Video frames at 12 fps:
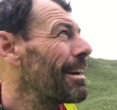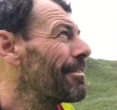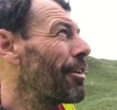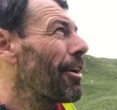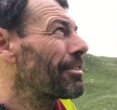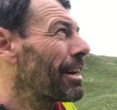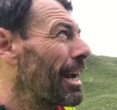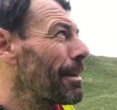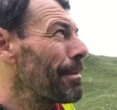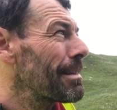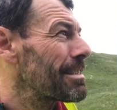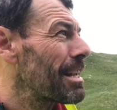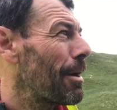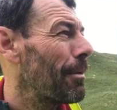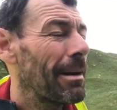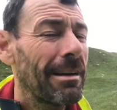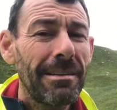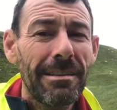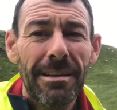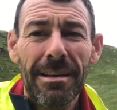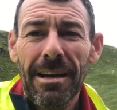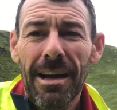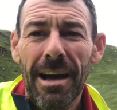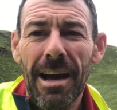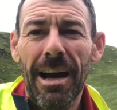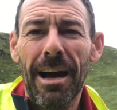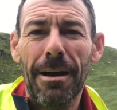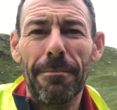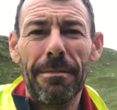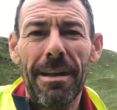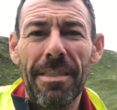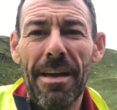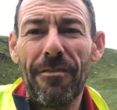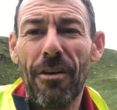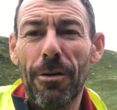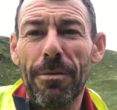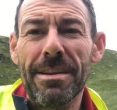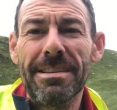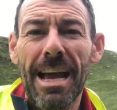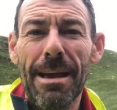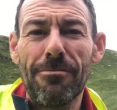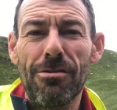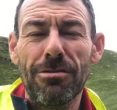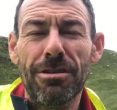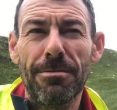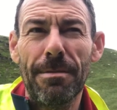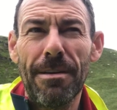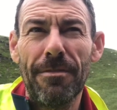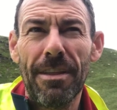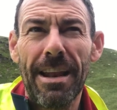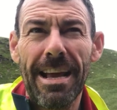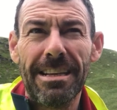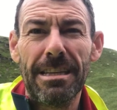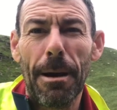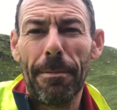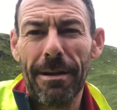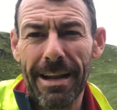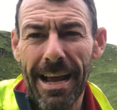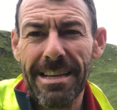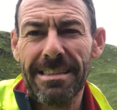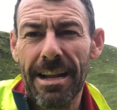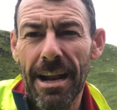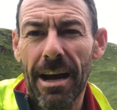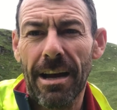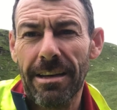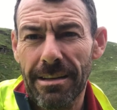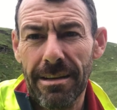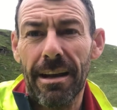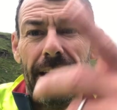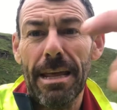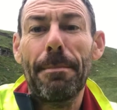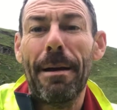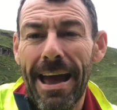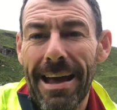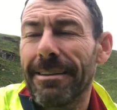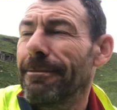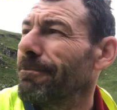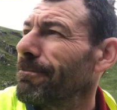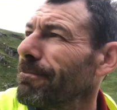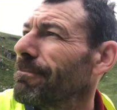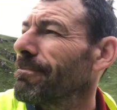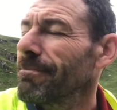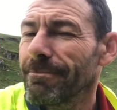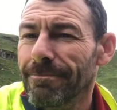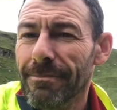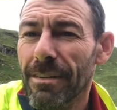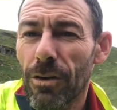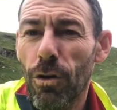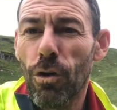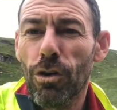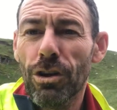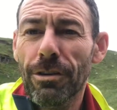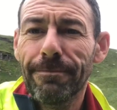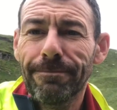not a tiny bit slower. And they're following the same route as me for the next couple of days, then I leap ahead. All good?